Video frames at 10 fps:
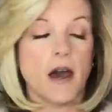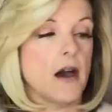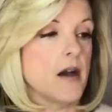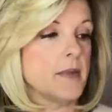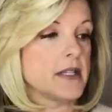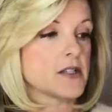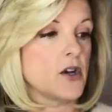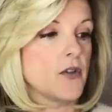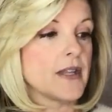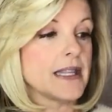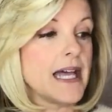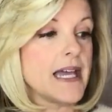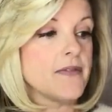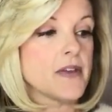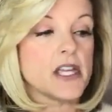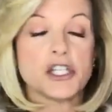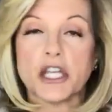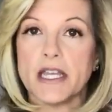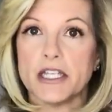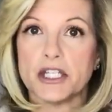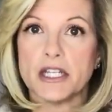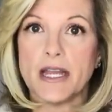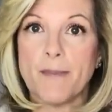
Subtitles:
It's called The Life-Changing